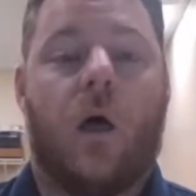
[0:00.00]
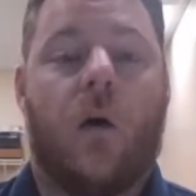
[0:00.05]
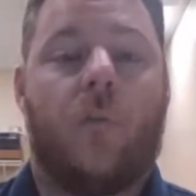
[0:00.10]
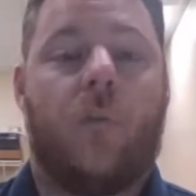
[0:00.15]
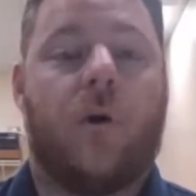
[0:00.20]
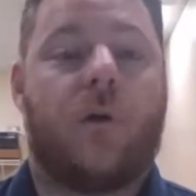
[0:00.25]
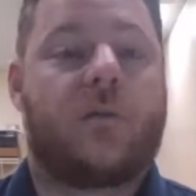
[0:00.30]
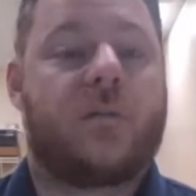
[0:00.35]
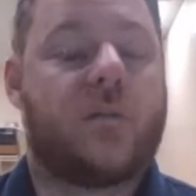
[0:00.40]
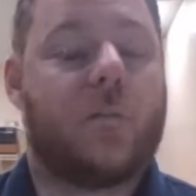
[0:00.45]

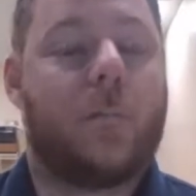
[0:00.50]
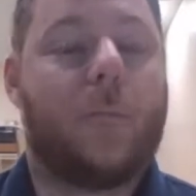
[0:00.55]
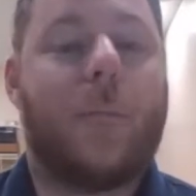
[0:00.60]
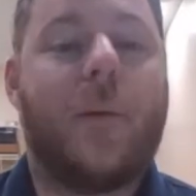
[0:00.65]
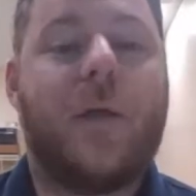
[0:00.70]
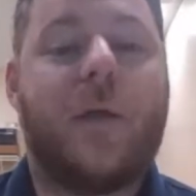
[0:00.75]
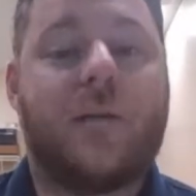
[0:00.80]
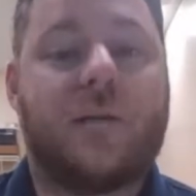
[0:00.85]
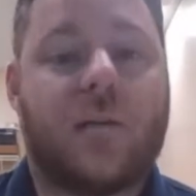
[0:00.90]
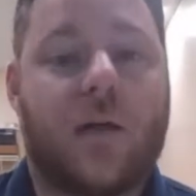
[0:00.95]
But some
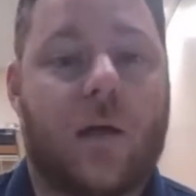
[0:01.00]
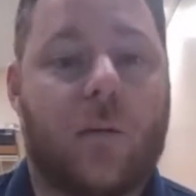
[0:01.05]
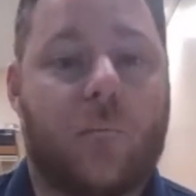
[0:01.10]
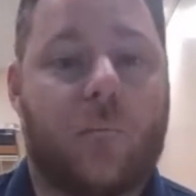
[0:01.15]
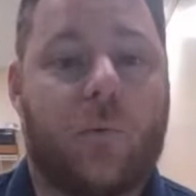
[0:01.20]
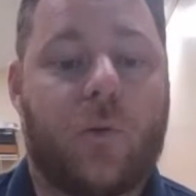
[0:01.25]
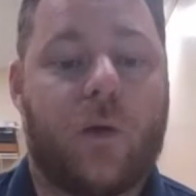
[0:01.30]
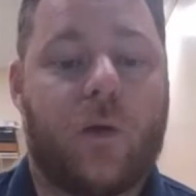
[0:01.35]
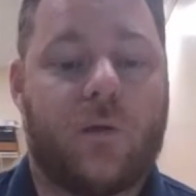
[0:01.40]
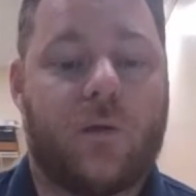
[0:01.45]
big-time
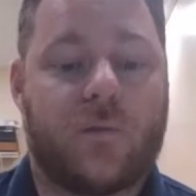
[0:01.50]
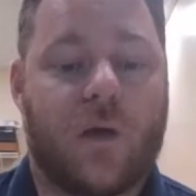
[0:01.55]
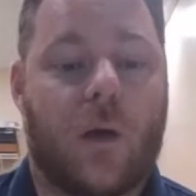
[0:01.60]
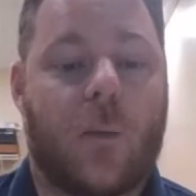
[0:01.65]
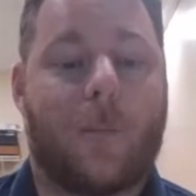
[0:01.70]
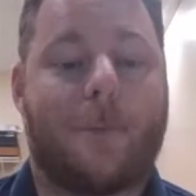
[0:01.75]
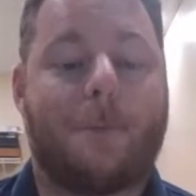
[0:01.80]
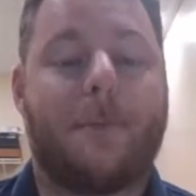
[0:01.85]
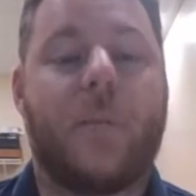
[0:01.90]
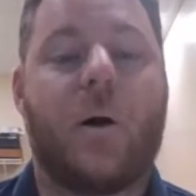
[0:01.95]
plays
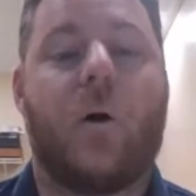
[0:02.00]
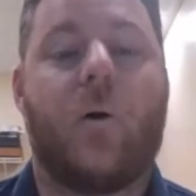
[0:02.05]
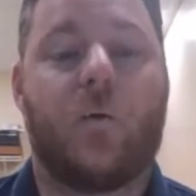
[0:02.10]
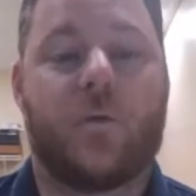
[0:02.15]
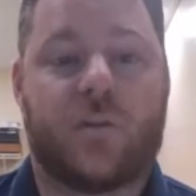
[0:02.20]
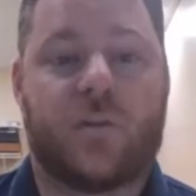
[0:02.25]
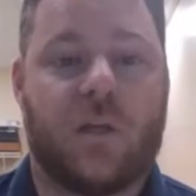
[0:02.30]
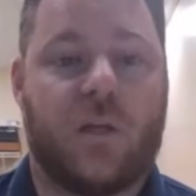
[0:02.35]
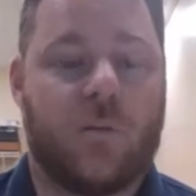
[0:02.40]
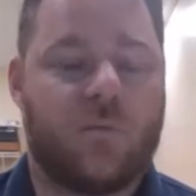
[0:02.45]
on
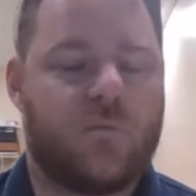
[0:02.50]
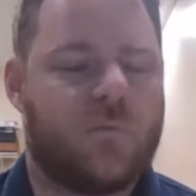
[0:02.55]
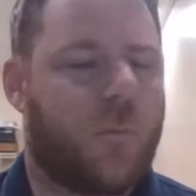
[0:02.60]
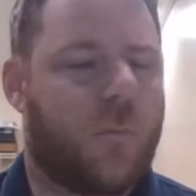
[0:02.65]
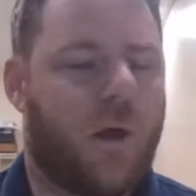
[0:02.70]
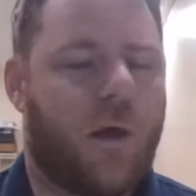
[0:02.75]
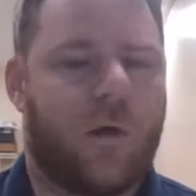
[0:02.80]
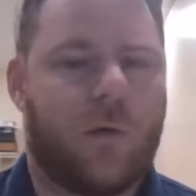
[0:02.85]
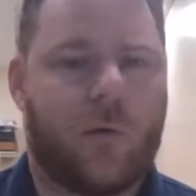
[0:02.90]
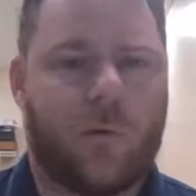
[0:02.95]
both teams.
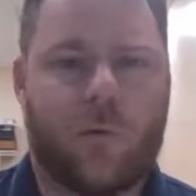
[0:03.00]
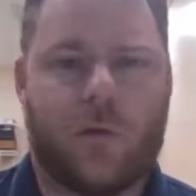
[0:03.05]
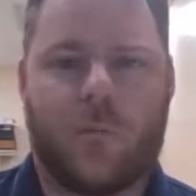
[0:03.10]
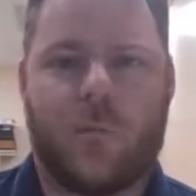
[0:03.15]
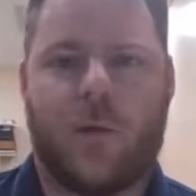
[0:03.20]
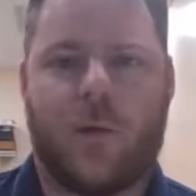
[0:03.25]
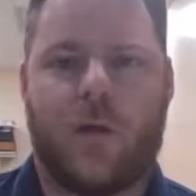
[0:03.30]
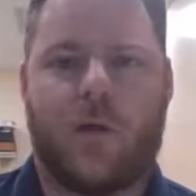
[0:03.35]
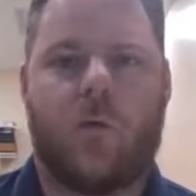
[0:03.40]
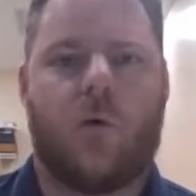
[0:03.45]
Browning with a
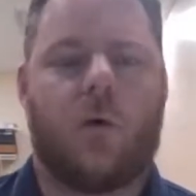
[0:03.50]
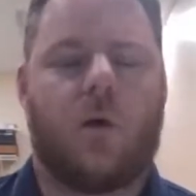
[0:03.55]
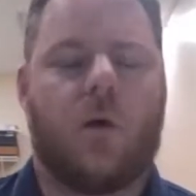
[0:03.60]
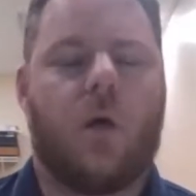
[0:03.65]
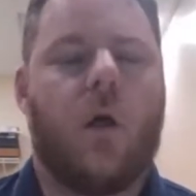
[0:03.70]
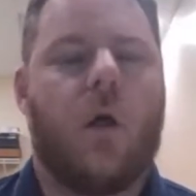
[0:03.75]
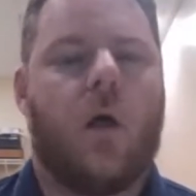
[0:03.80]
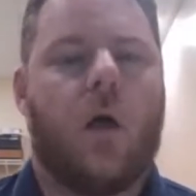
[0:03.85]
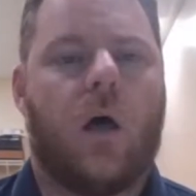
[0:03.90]
big one.